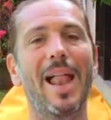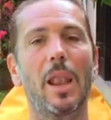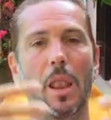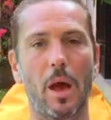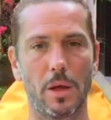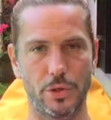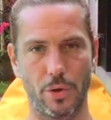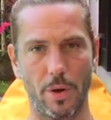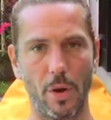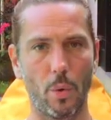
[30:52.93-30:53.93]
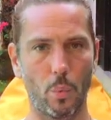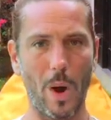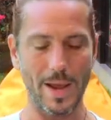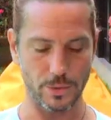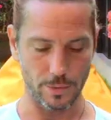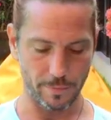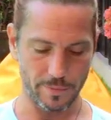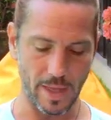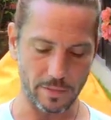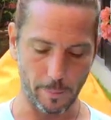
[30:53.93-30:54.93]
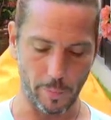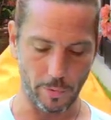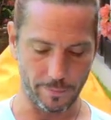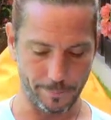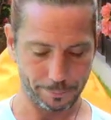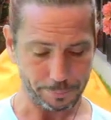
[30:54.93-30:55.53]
larger horizon. That's the point.